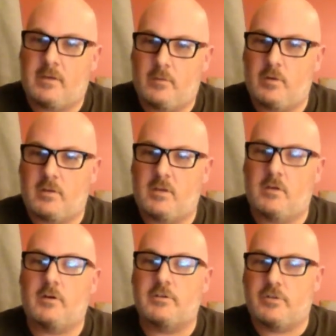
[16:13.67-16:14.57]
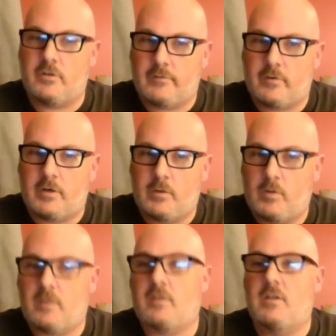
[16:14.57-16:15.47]
within our server and
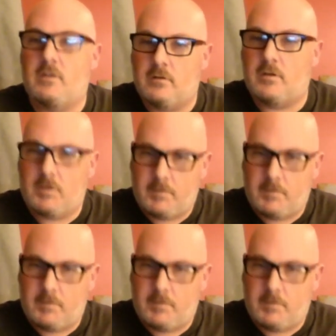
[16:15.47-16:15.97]
within the